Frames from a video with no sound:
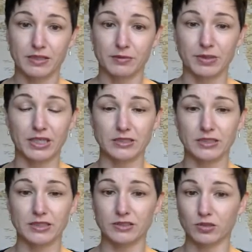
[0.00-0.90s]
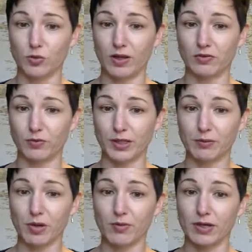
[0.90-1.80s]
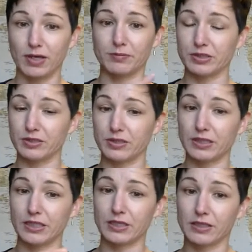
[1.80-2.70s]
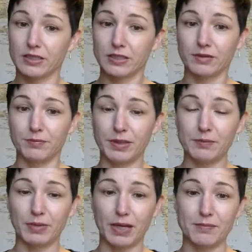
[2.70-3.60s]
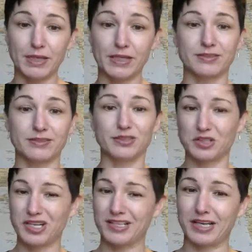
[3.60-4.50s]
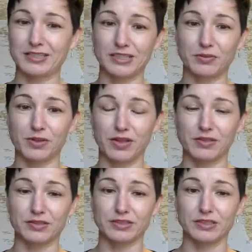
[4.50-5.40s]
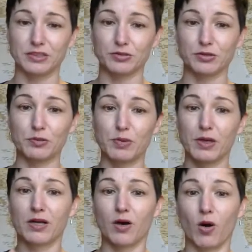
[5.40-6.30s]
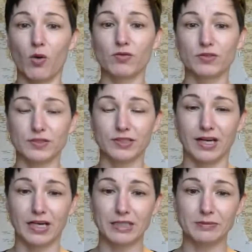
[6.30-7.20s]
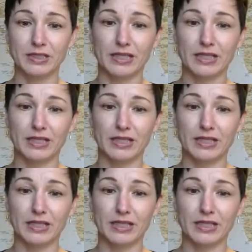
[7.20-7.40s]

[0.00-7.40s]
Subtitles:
Because it is a 12-week program, you're learning bit by bit, you're connecting with others in the group over time,